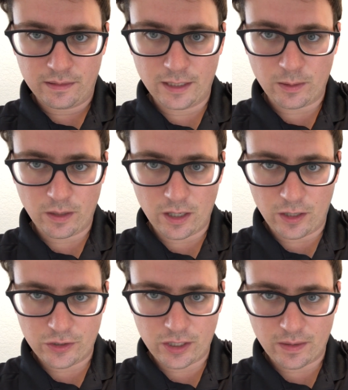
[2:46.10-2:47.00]
liquid
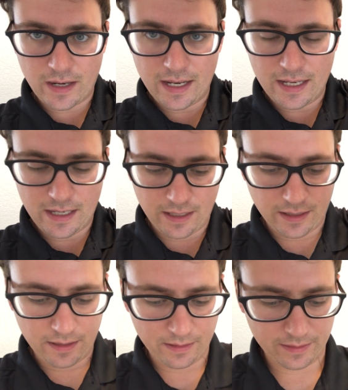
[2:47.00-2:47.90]
culture right
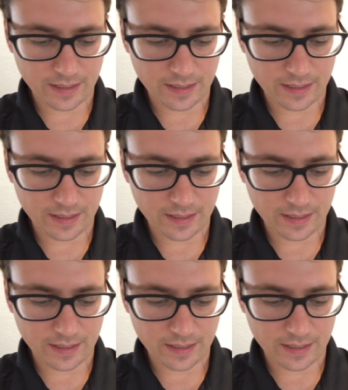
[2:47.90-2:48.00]
here.